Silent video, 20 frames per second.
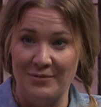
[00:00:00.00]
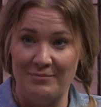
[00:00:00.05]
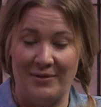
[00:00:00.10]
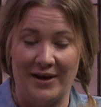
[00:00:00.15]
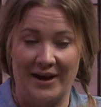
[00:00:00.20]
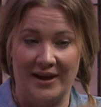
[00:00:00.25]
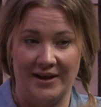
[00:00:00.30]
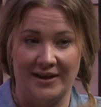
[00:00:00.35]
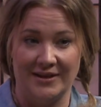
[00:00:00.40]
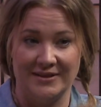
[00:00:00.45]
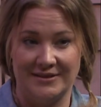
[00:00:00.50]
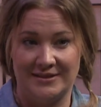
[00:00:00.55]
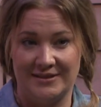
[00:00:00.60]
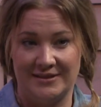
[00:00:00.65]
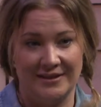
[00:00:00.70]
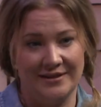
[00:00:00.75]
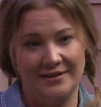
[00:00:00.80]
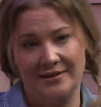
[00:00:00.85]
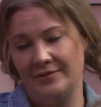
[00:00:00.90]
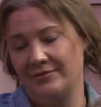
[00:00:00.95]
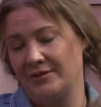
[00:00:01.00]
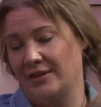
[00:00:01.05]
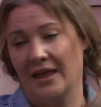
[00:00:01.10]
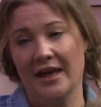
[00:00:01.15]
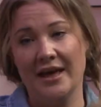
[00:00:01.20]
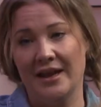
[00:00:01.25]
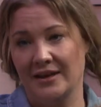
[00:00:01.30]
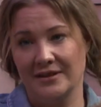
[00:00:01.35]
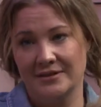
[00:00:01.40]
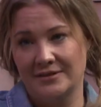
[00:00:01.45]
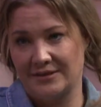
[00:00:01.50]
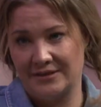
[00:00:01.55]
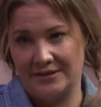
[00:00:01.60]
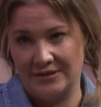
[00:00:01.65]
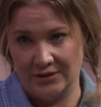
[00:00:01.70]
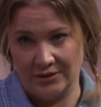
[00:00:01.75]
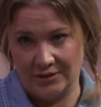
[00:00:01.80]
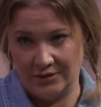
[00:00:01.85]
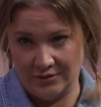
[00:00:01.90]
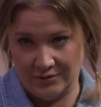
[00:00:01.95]
But it's
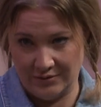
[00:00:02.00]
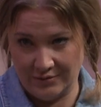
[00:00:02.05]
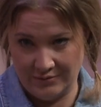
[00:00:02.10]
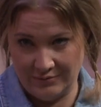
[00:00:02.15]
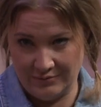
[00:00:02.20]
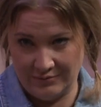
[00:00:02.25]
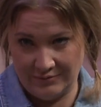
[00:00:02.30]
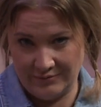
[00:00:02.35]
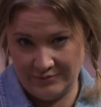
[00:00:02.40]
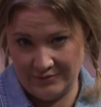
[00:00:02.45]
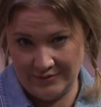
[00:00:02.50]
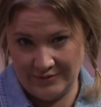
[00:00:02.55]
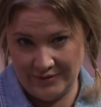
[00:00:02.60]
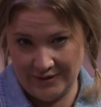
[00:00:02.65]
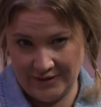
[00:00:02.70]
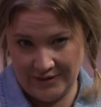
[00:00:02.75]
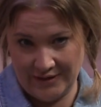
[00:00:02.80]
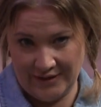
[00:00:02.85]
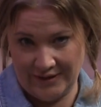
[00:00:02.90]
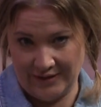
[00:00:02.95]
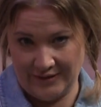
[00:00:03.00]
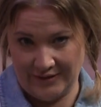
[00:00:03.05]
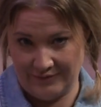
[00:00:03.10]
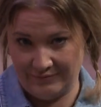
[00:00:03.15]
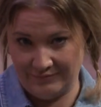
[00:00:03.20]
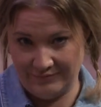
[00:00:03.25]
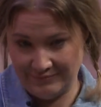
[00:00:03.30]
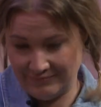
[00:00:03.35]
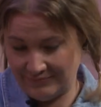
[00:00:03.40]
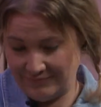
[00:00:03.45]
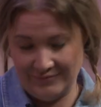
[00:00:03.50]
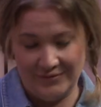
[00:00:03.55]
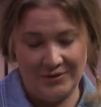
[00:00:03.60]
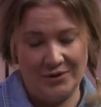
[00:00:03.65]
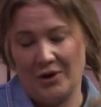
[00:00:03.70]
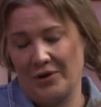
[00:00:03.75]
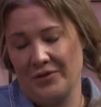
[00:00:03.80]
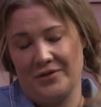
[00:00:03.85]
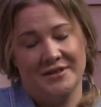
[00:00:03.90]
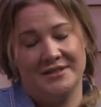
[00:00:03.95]
still
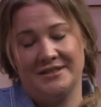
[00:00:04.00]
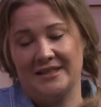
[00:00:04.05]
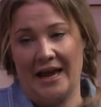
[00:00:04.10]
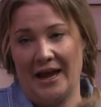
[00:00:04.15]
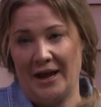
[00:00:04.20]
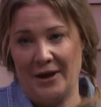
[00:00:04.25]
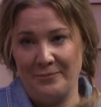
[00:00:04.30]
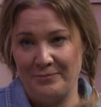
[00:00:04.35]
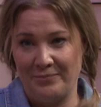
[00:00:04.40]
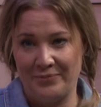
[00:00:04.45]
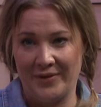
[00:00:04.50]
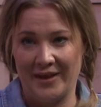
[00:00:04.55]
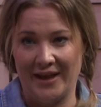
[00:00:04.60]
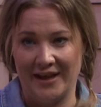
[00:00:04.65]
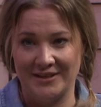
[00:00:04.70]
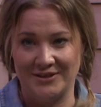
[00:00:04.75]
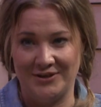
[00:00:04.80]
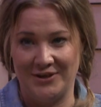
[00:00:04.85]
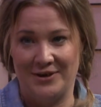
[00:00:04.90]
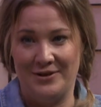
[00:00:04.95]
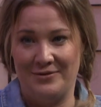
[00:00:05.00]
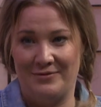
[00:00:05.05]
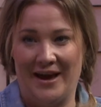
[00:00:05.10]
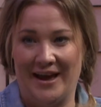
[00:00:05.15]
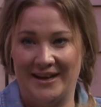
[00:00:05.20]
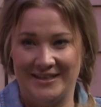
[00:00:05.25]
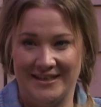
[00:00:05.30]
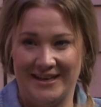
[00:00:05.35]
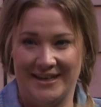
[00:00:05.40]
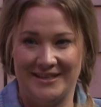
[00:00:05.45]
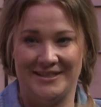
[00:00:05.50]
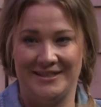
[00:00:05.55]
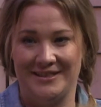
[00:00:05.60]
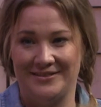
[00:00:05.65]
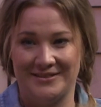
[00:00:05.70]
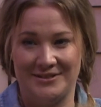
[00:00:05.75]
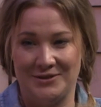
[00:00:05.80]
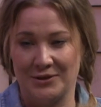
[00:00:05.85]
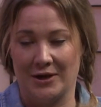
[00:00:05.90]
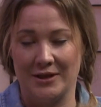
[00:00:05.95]
not the same as your imagination.
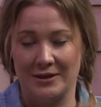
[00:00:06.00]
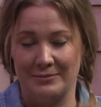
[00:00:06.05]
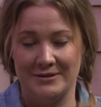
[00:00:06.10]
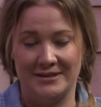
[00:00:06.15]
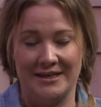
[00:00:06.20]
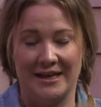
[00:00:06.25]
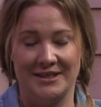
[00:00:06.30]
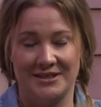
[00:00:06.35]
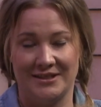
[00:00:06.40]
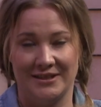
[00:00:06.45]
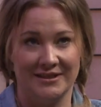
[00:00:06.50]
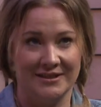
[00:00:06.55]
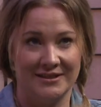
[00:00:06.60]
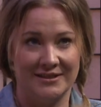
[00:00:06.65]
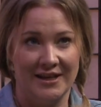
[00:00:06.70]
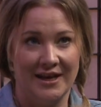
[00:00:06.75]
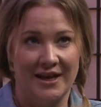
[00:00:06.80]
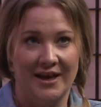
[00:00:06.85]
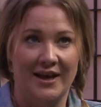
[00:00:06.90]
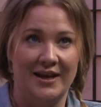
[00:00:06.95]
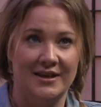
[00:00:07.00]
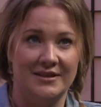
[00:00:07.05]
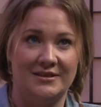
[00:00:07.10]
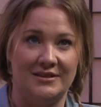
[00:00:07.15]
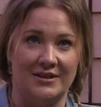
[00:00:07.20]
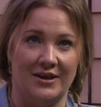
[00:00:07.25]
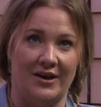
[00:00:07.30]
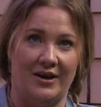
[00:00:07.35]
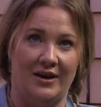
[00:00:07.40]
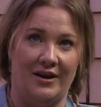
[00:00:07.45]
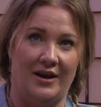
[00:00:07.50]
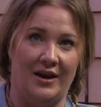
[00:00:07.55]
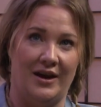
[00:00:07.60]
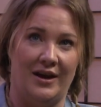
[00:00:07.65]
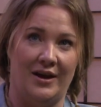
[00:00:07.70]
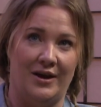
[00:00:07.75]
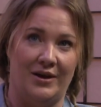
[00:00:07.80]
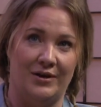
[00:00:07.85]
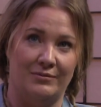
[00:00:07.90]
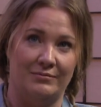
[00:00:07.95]
You've still got limitations. So
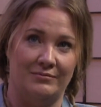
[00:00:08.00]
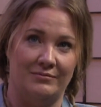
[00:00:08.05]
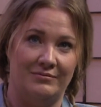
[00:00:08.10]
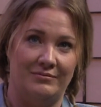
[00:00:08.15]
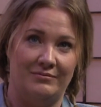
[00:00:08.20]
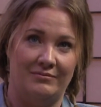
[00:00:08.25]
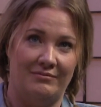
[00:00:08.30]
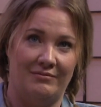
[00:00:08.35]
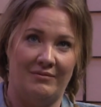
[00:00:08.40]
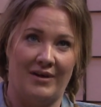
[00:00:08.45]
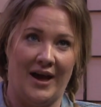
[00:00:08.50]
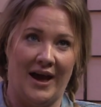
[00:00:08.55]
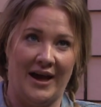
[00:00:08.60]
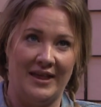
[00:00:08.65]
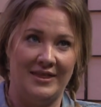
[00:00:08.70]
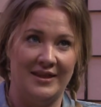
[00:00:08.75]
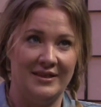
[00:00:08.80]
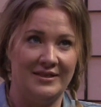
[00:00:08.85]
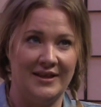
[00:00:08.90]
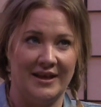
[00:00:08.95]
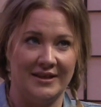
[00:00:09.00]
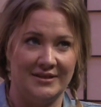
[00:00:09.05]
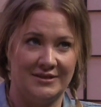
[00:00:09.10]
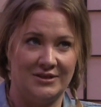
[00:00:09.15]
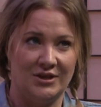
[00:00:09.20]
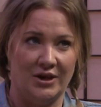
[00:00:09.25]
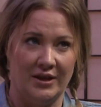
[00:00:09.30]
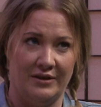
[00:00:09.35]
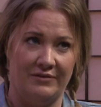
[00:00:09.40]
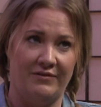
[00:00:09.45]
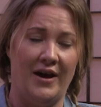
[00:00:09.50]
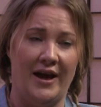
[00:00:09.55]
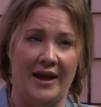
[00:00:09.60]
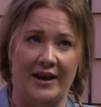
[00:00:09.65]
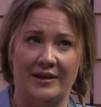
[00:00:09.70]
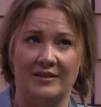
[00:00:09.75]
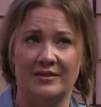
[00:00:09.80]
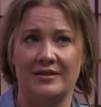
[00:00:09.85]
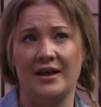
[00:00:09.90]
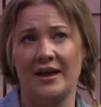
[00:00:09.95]
I think that's totally fine.
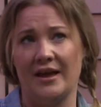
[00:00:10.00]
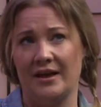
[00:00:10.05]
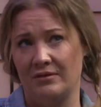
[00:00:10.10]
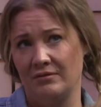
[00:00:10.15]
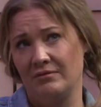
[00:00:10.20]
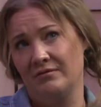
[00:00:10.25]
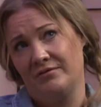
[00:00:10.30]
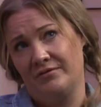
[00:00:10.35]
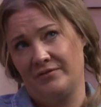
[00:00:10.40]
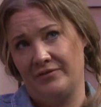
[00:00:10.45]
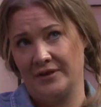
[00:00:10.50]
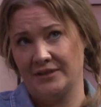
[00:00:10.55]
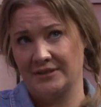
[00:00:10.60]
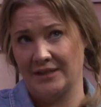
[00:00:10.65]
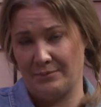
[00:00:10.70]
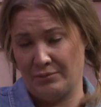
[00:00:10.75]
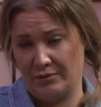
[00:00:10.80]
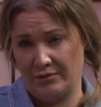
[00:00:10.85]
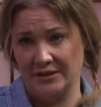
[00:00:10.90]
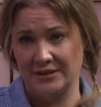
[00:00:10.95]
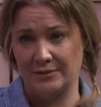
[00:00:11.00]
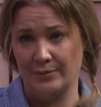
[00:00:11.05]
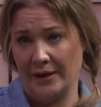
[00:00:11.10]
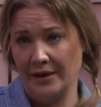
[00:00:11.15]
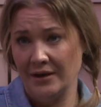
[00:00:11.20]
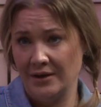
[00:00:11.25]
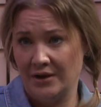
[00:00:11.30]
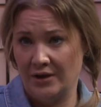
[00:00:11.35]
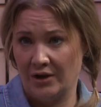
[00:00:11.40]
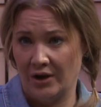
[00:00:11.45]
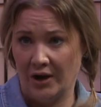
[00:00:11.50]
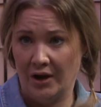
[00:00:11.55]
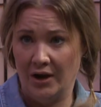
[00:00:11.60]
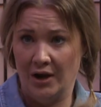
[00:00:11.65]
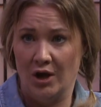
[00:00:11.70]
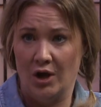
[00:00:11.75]
And for example, this one, you know,